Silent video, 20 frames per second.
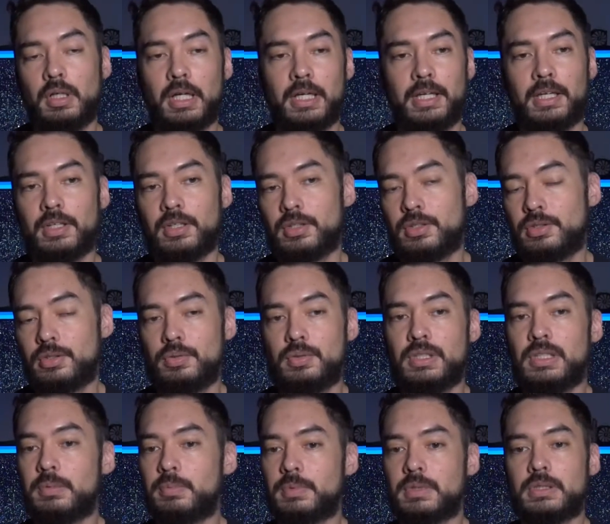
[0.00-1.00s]
I get too
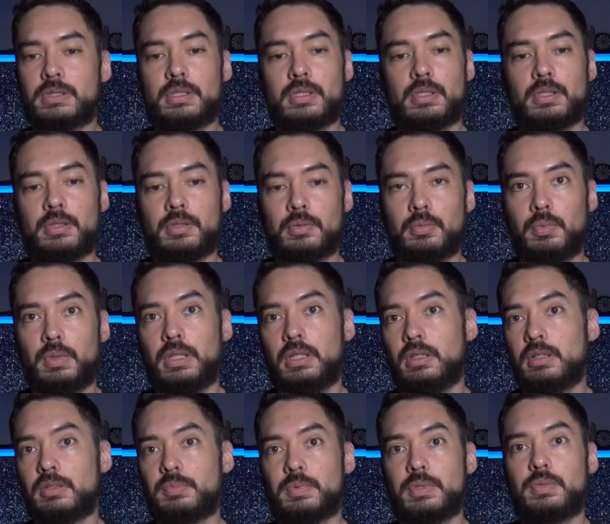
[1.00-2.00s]
deep into the
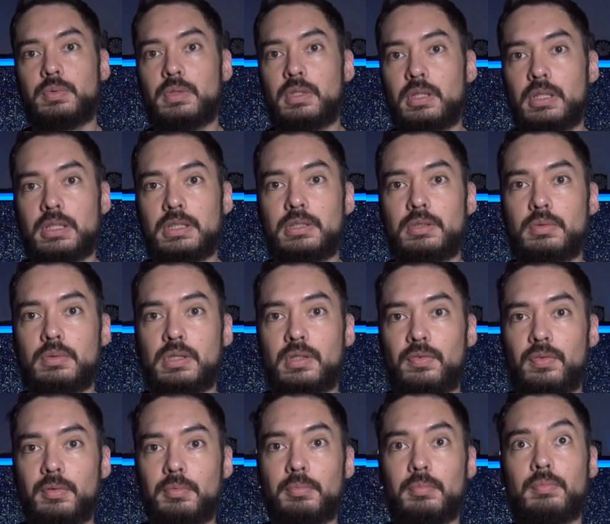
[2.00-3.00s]
weeds between these two
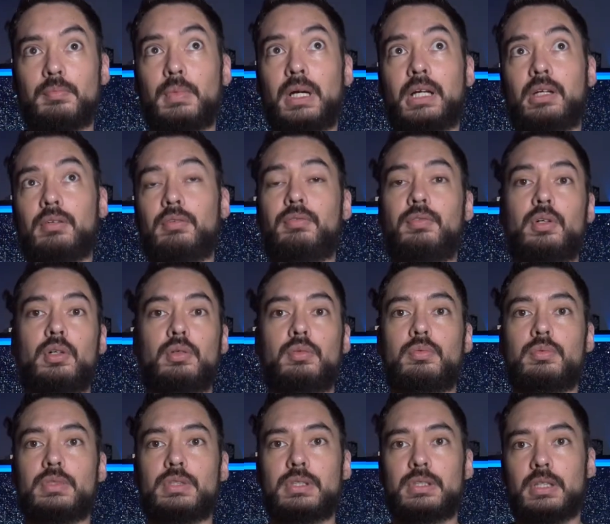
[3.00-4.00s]
different
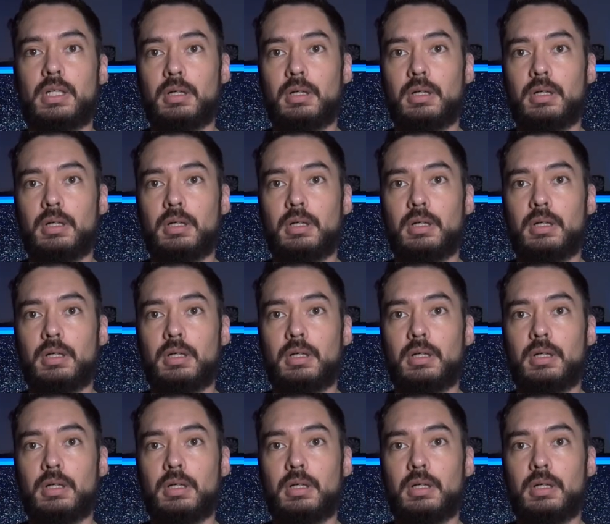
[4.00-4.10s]
microphones,